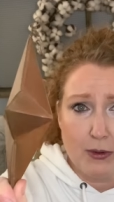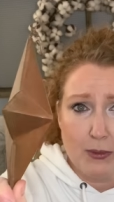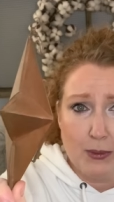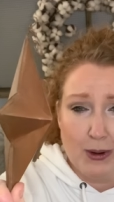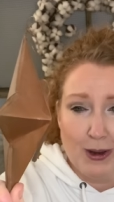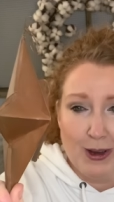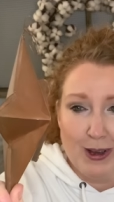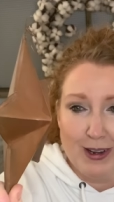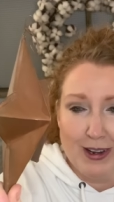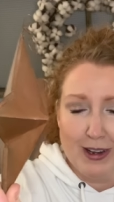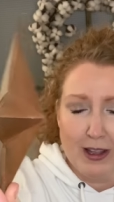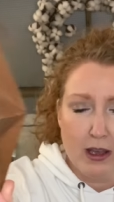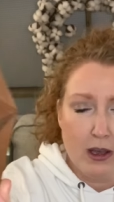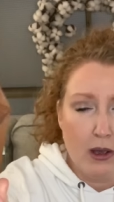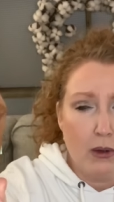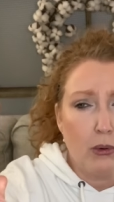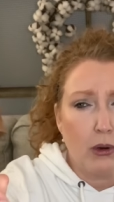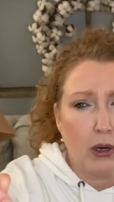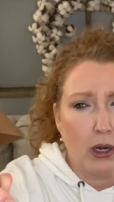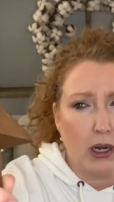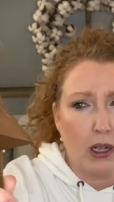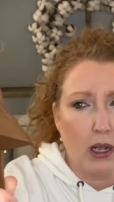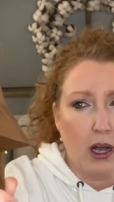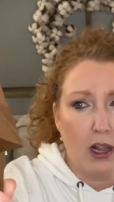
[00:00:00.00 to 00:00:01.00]
one, we're
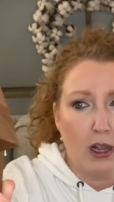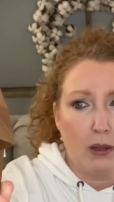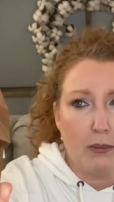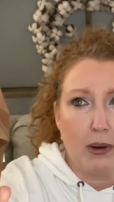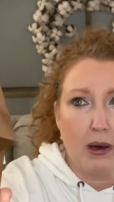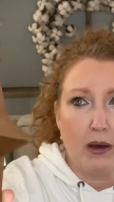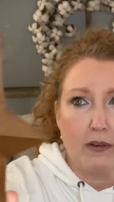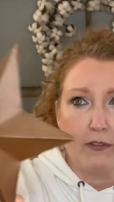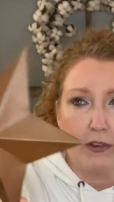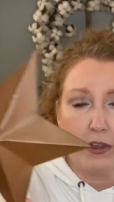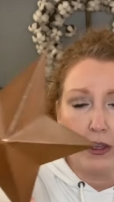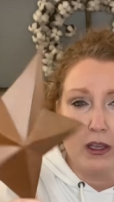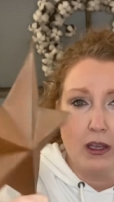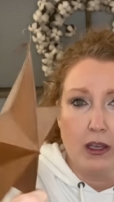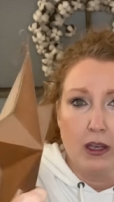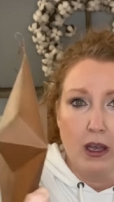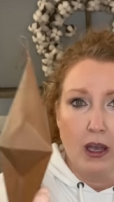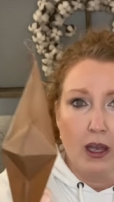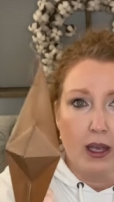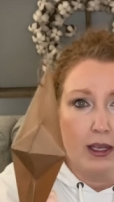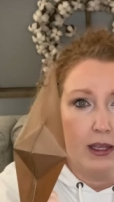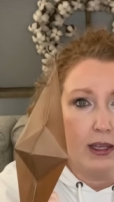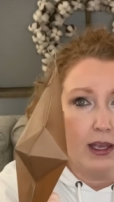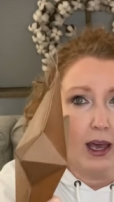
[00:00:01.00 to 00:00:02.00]
gonna call it puffy.
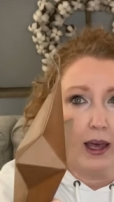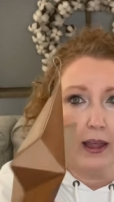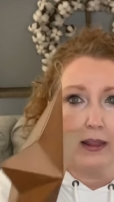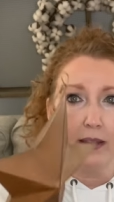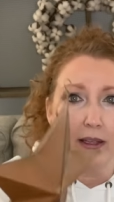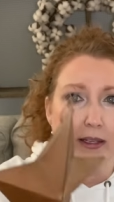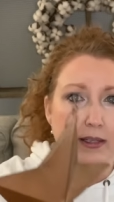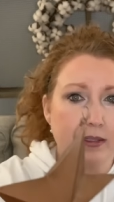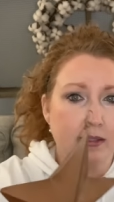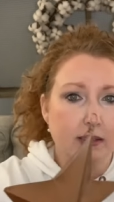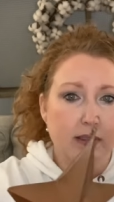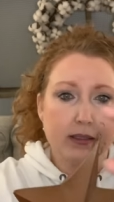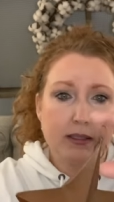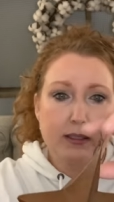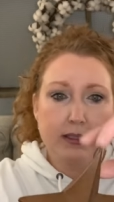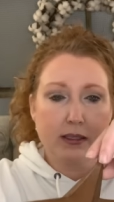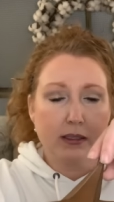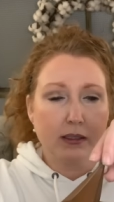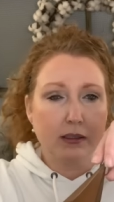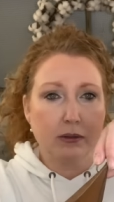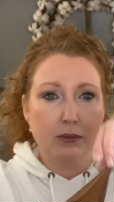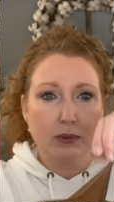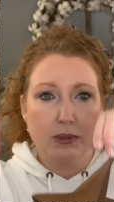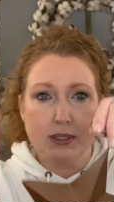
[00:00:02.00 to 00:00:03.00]
Yeah, this
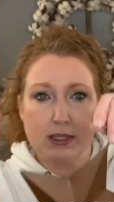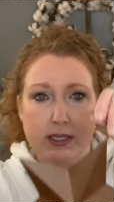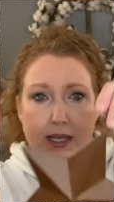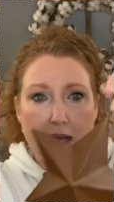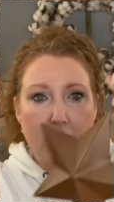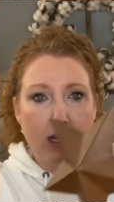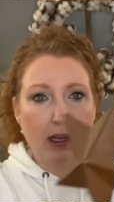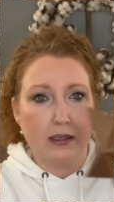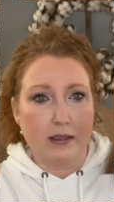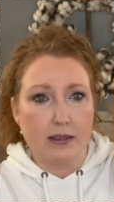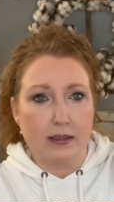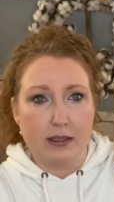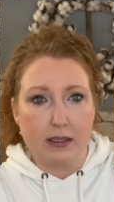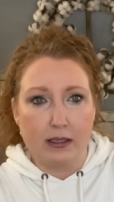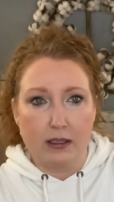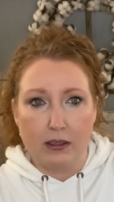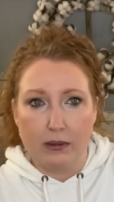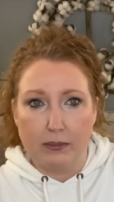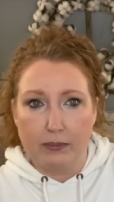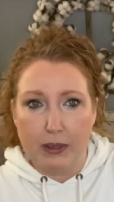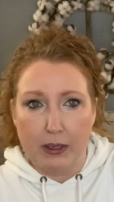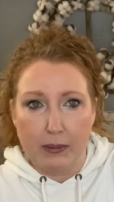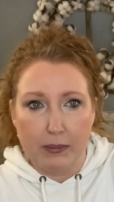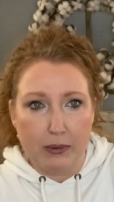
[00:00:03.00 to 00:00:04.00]
still will sell. Still
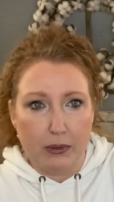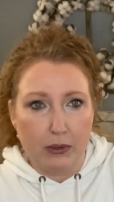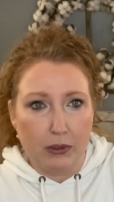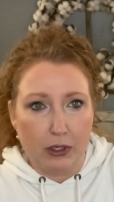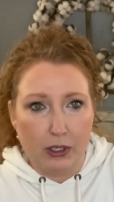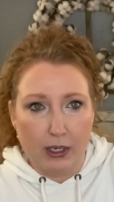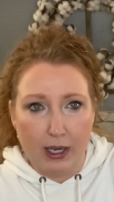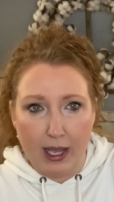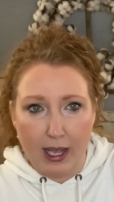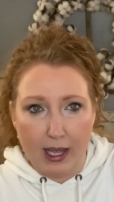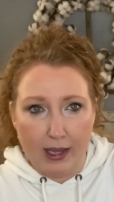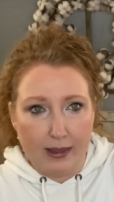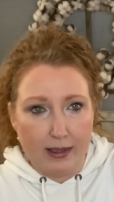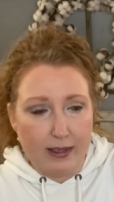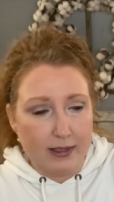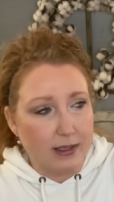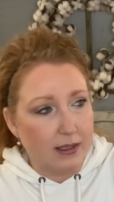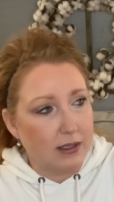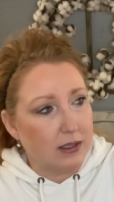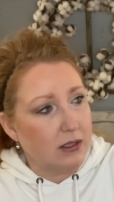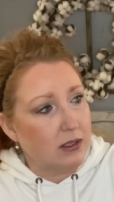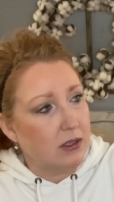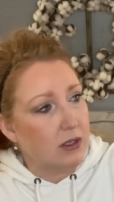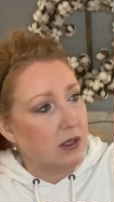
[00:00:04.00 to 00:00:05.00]
people could add this
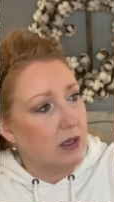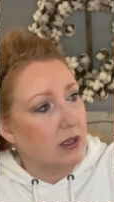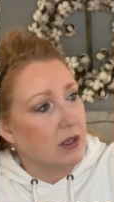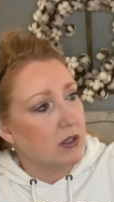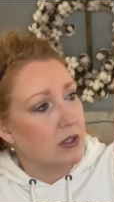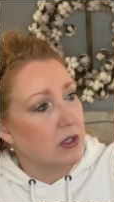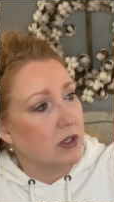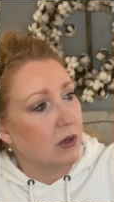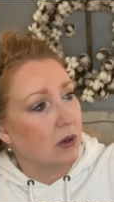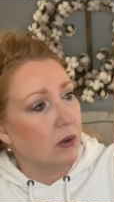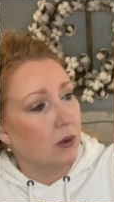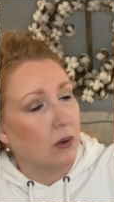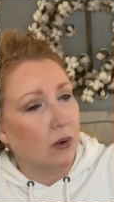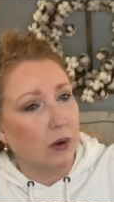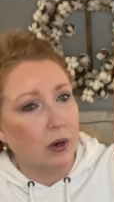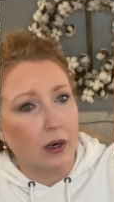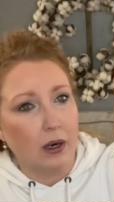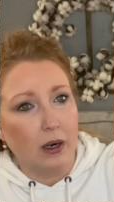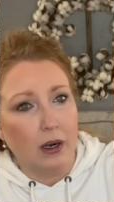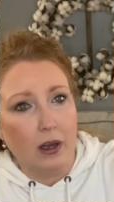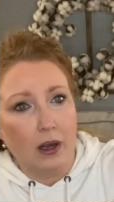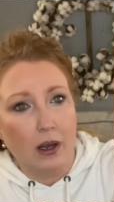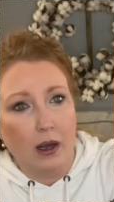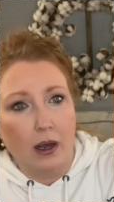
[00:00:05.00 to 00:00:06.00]
into their
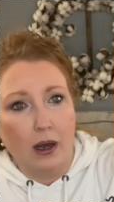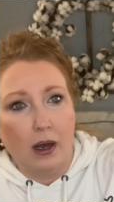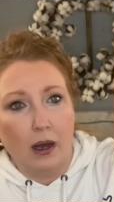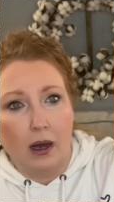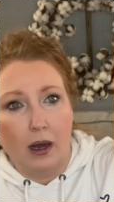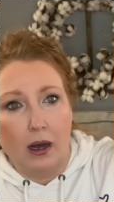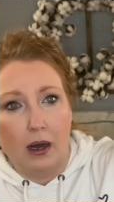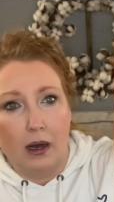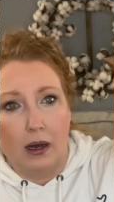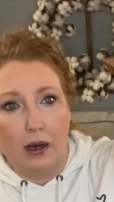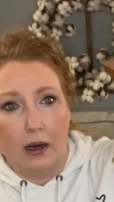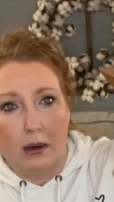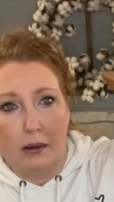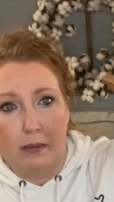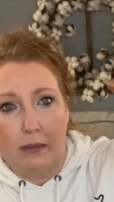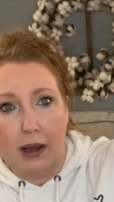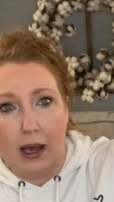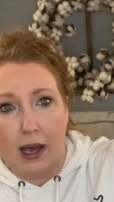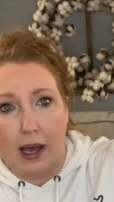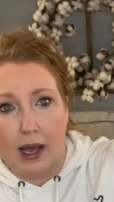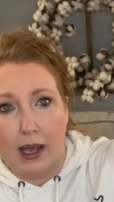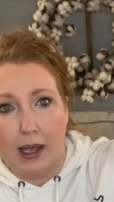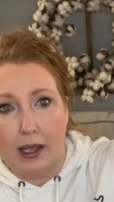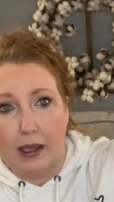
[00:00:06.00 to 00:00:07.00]
decor. Um,
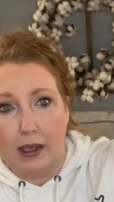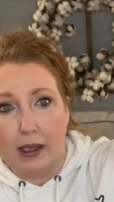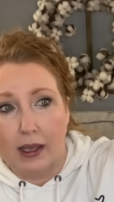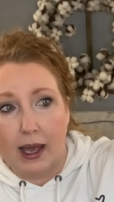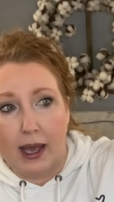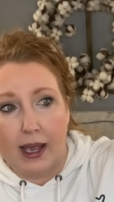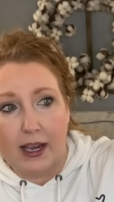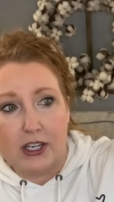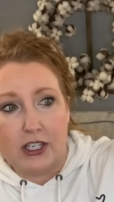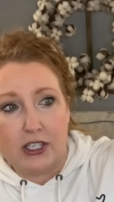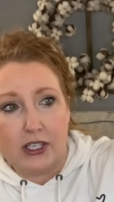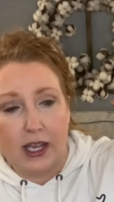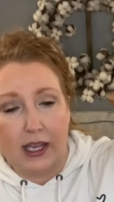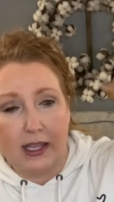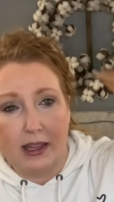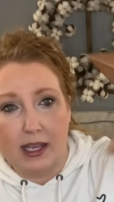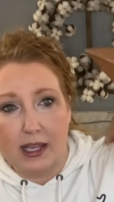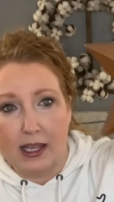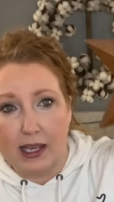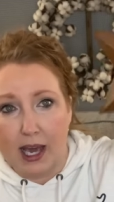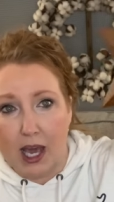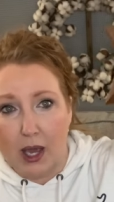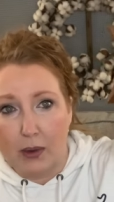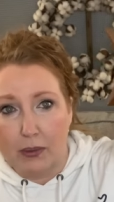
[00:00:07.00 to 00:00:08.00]
I actually, I
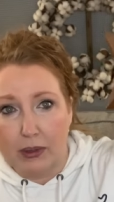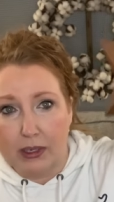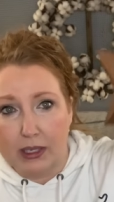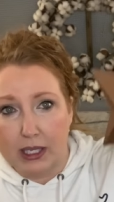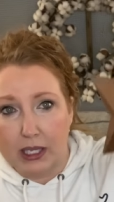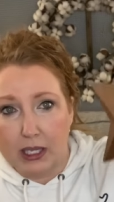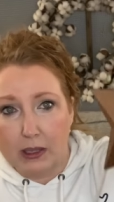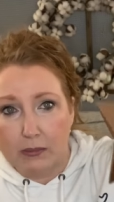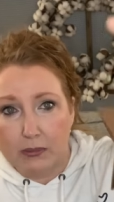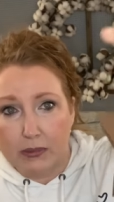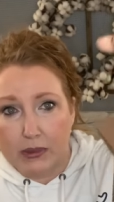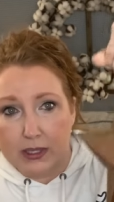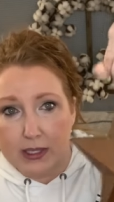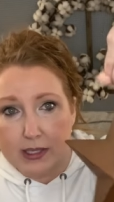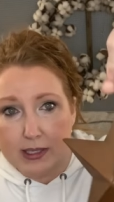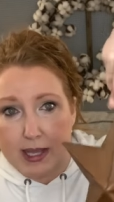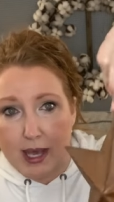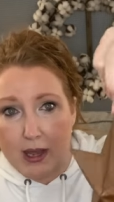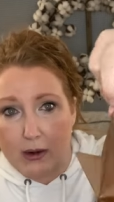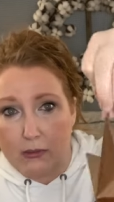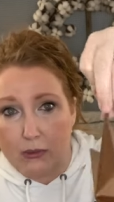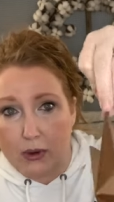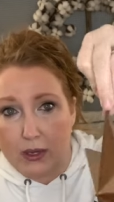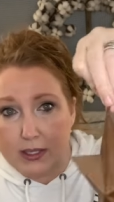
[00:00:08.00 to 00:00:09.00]
think I would keep this,
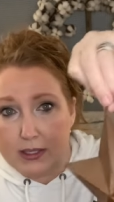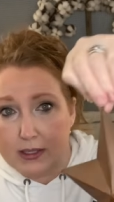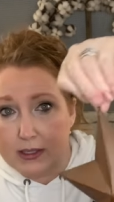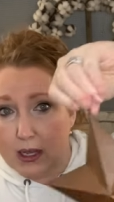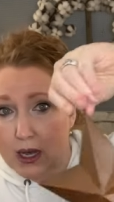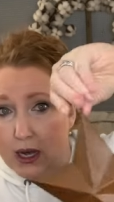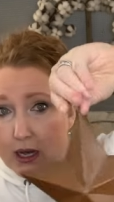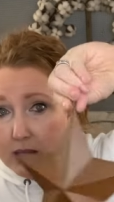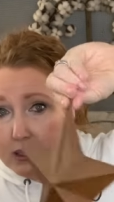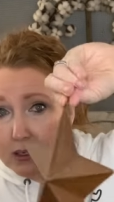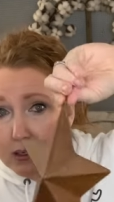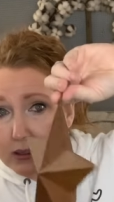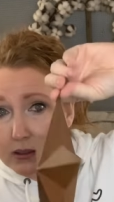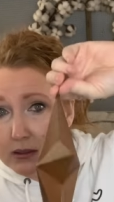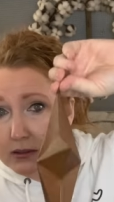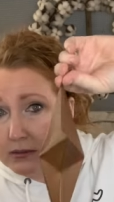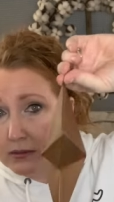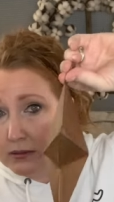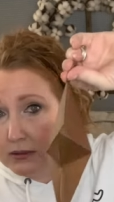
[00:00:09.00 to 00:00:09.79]
that rust color